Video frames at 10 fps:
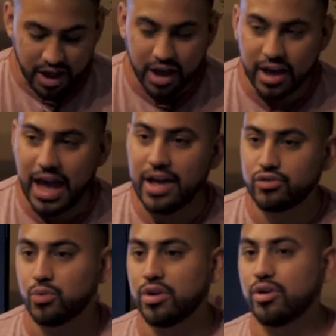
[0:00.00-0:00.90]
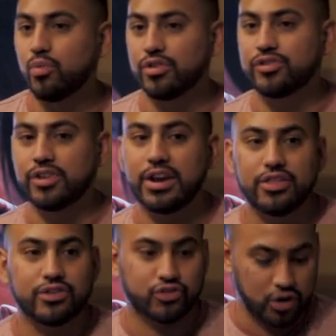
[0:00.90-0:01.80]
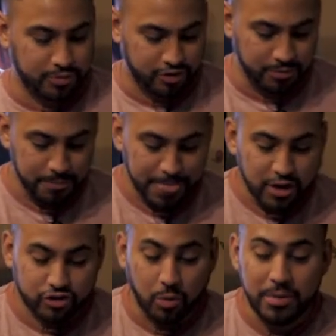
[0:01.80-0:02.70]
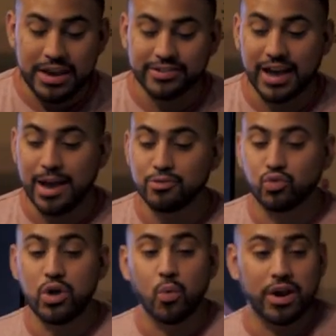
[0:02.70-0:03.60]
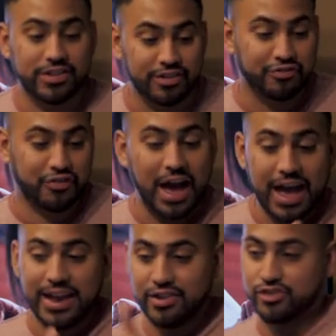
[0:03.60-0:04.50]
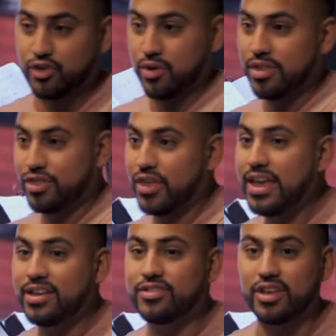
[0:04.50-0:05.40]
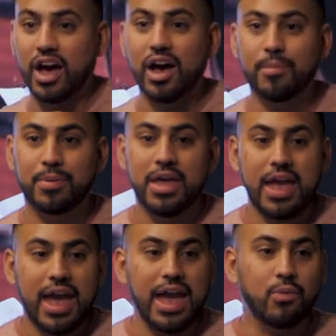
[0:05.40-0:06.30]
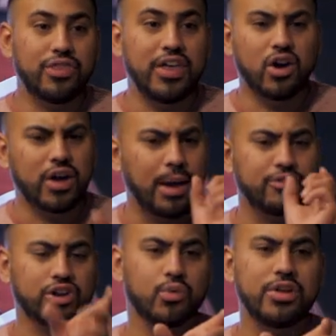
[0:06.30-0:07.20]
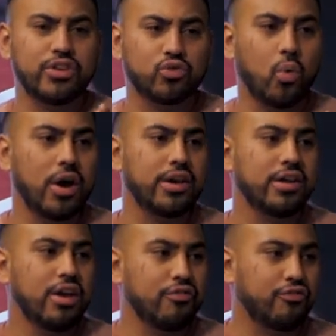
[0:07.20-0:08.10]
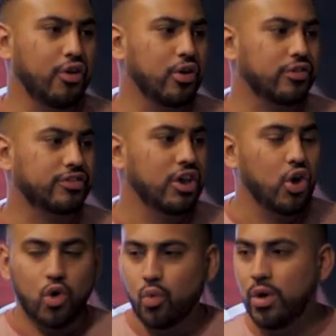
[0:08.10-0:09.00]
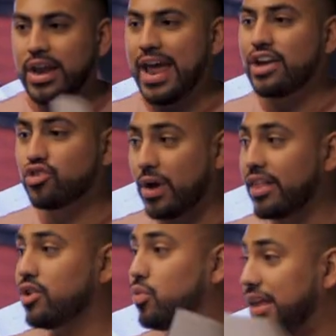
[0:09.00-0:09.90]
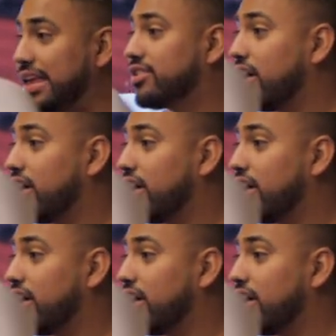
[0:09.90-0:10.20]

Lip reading: as we're studying the scripture. So many times we want to divide certain things up and we think, okay, I'm just going to read this one verse, when in actuality we need